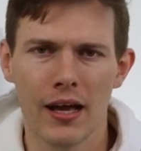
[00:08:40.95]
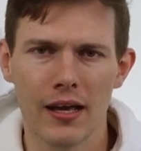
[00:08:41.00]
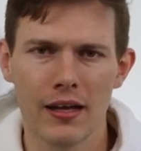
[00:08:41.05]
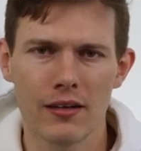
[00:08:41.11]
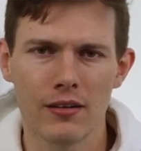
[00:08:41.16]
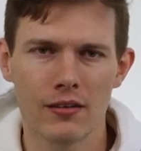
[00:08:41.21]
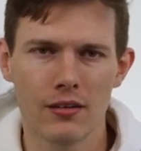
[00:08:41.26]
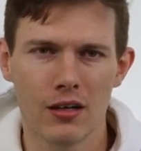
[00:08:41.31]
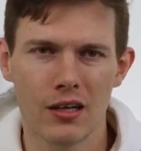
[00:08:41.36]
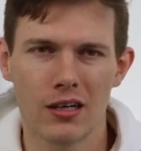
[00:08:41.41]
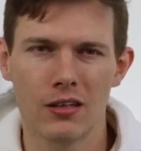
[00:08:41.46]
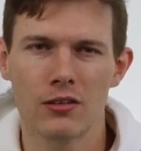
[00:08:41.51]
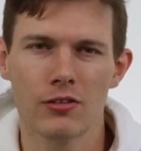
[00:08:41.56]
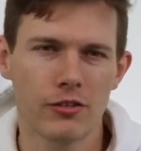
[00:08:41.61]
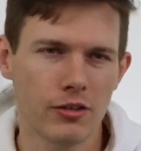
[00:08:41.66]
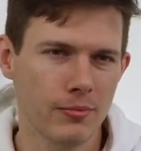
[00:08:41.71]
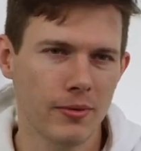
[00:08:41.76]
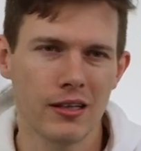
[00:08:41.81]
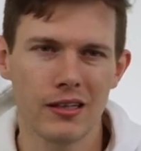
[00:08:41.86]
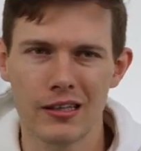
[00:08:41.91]
and
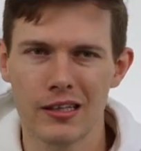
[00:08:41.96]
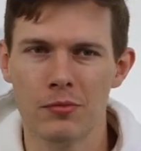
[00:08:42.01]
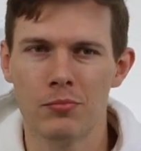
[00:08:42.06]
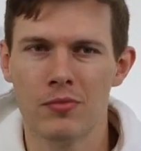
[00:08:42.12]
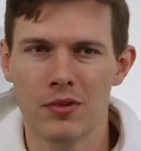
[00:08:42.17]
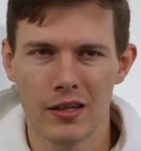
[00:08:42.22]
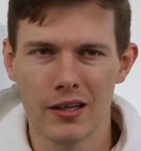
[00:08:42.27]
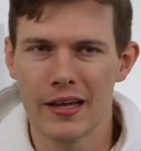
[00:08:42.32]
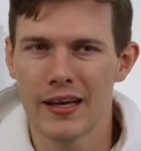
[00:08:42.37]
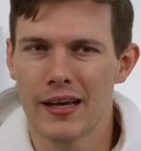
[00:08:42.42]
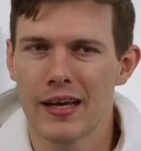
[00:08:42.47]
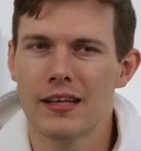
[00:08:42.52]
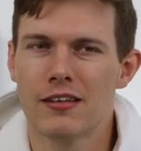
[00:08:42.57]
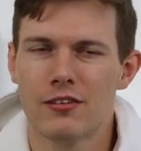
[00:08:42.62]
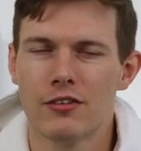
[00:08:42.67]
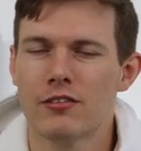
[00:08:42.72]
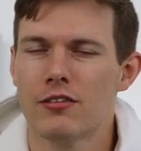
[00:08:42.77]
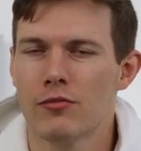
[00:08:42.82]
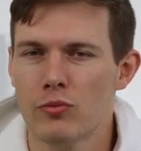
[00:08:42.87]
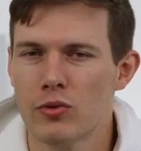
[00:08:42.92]
ultimately, it's
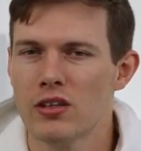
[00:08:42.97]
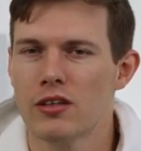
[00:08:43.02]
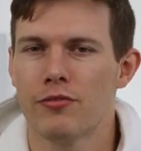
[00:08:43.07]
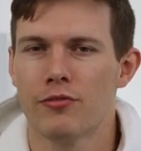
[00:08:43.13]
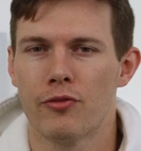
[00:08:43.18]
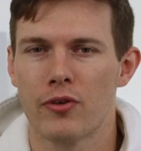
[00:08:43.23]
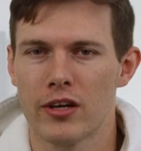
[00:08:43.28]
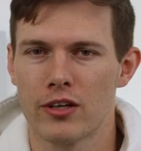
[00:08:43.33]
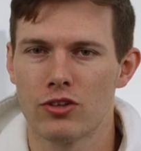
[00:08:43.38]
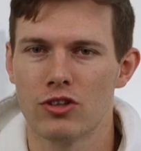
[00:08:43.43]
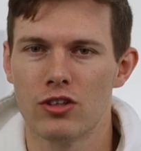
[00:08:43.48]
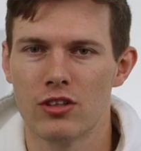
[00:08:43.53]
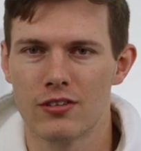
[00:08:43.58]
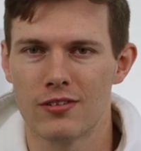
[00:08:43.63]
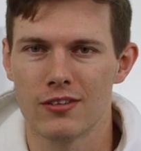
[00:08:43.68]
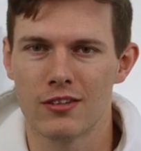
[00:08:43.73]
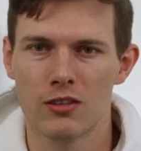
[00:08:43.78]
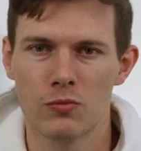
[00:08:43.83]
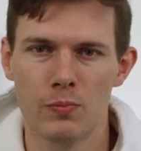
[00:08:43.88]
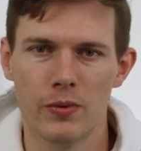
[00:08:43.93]
just a really
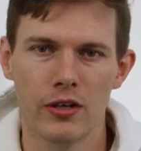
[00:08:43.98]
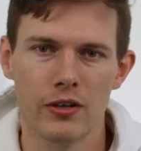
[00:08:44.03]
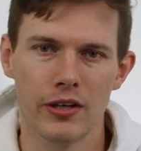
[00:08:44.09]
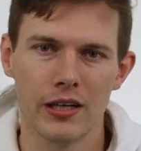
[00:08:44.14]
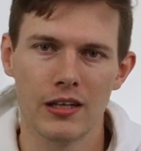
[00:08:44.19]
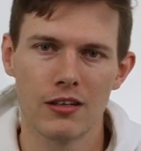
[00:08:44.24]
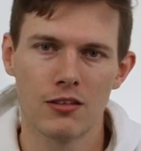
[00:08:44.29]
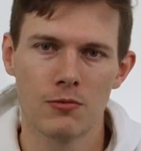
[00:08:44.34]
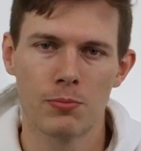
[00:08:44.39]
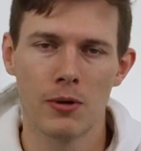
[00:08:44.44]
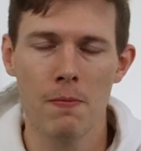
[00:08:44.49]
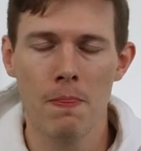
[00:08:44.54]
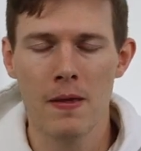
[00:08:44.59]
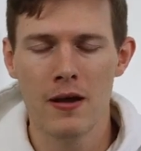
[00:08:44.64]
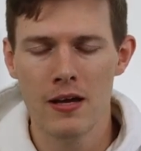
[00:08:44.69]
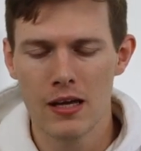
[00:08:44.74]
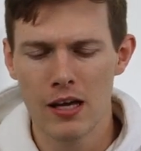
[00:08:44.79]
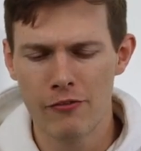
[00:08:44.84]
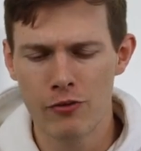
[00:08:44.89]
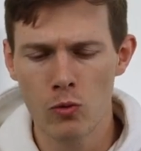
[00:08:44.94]
frictionless experience. But
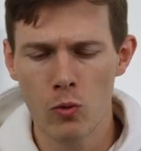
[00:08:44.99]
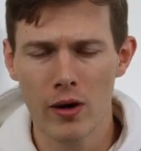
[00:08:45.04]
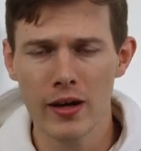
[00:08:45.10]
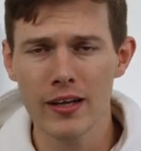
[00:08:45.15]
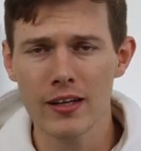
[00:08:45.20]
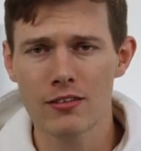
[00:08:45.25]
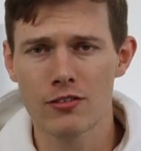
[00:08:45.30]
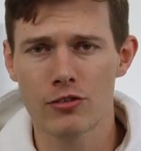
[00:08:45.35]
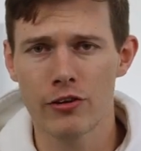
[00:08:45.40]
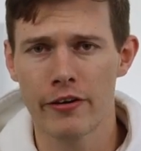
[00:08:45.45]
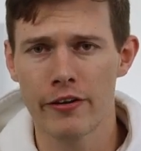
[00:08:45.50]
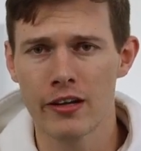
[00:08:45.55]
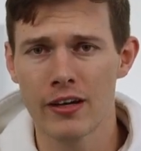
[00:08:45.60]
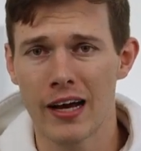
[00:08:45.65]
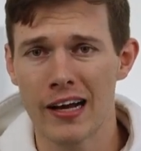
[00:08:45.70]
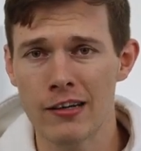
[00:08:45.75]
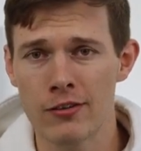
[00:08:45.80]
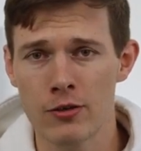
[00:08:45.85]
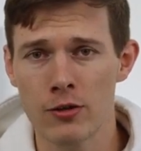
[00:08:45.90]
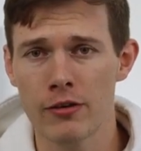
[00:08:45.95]
if you want to get started,
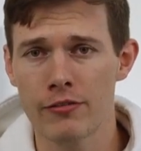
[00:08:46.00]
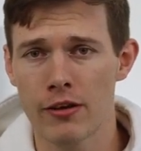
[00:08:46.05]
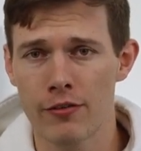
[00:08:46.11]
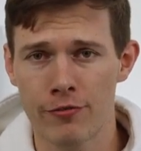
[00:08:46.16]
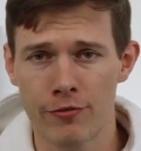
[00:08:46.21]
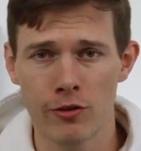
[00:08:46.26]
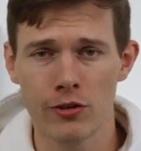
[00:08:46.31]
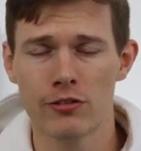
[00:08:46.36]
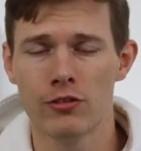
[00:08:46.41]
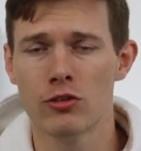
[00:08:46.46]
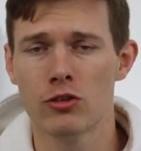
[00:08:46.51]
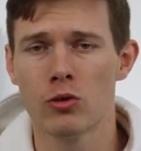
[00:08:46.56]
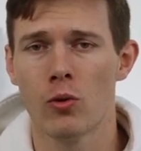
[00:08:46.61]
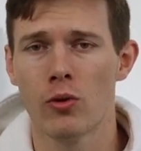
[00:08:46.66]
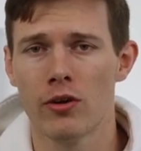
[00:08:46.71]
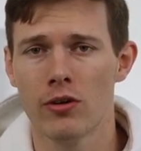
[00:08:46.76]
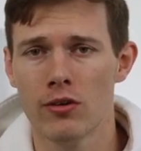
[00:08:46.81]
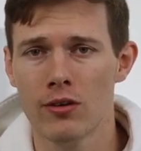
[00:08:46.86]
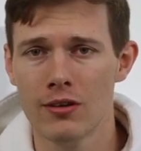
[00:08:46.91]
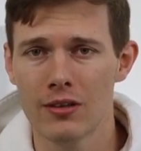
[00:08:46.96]
I do have a full
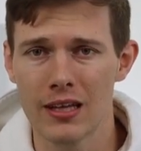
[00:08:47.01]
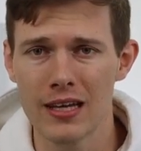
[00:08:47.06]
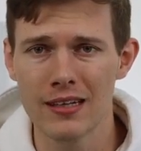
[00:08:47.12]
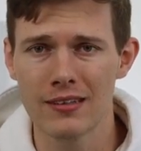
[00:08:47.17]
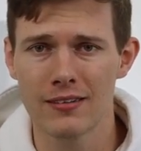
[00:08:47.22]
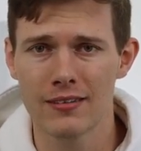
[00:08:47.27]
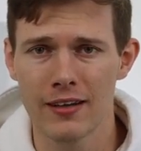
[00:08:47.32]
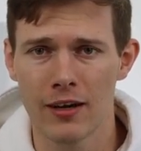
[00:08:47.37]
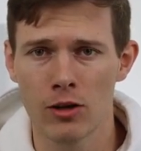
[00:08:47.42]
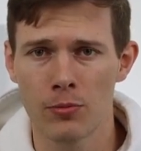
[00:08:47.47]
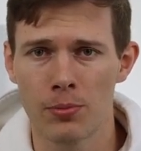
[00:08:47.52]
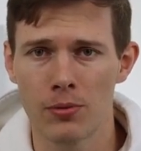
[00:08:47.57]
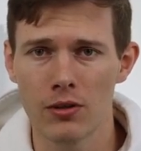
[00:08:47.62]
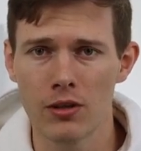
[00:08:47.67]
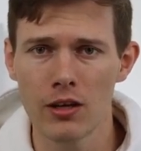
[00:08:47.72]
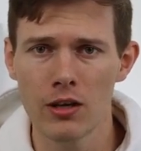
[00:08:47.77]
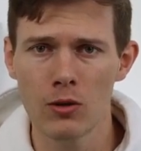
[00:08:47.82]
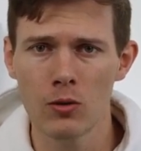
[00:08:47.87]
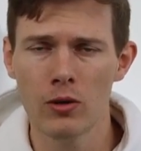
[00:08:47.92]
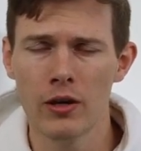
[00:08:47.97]
tutorial linked down
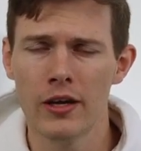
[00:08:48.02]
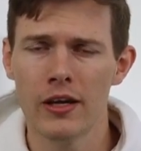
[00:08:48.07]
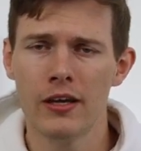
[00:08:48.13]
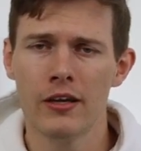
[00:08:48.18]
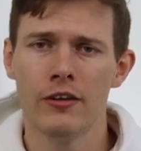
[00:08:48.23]
below.